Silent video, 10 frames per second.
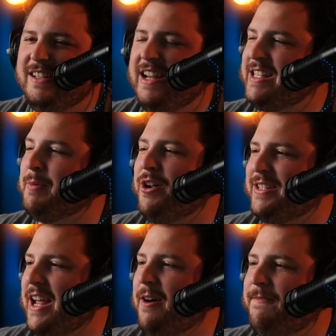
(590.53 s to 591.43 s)
In small
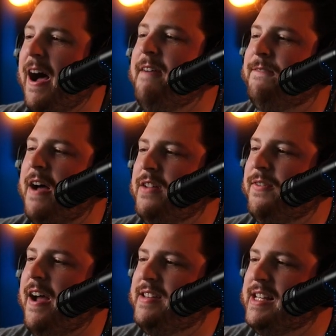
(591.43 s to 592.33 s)
scale, 5v5,
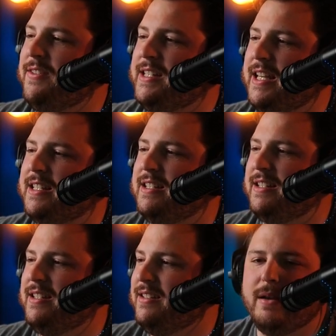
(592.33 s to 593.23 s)
6v6s.
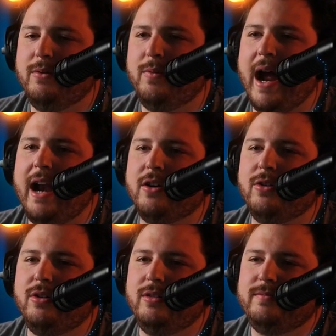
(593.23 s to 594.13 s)

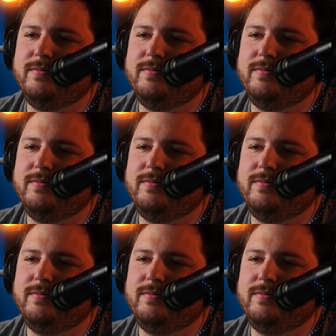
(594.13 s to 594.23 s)
Radical.